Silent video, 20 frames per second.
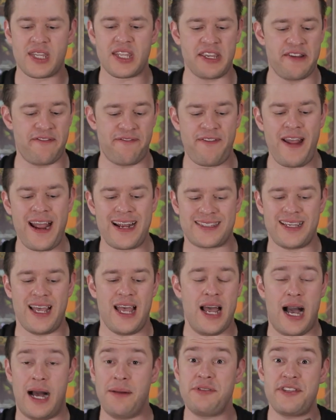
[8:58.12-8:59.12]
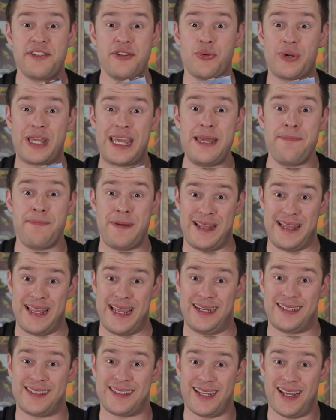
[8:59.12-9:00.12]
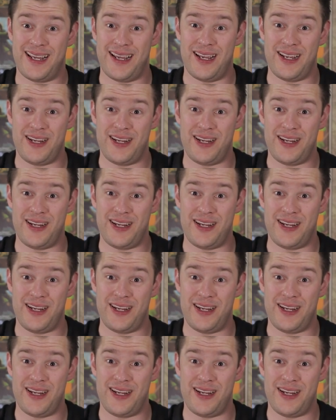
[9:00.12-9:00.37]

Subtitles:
In fact, I'm still keeping this.